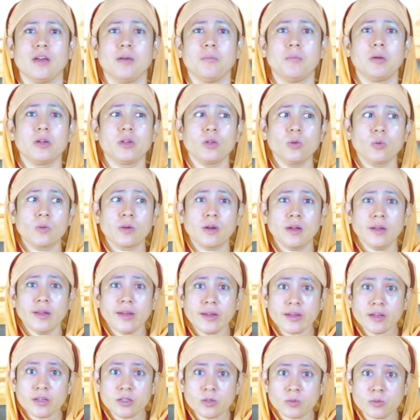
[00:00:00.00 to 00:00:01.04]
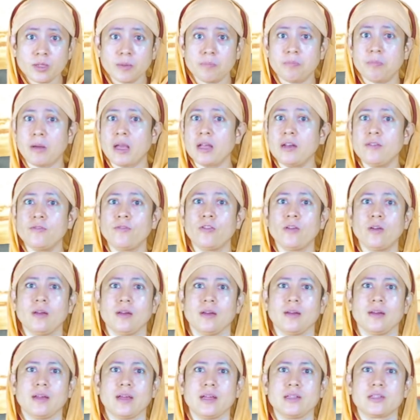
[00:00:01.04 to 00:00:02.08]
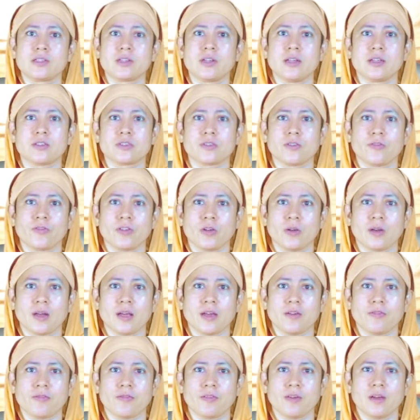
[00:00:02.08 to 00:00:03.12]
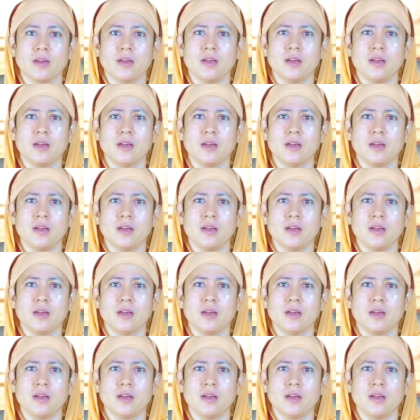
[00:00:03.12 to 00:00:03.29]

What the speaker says: but you cling to the painful incidents of your life.